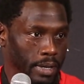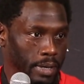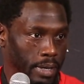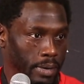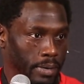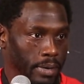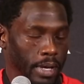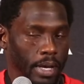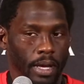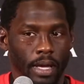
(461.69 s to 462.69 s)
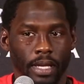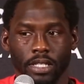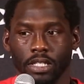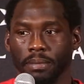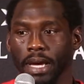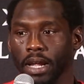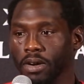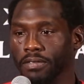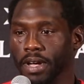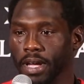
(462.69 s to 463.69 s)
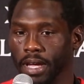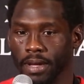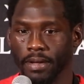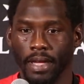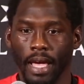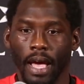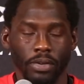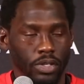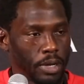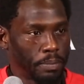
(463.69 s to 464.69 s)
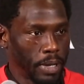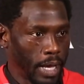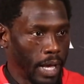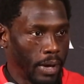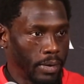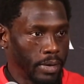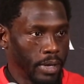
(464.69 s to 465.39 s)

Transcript: You know, it's just a matter of how it's going to play out.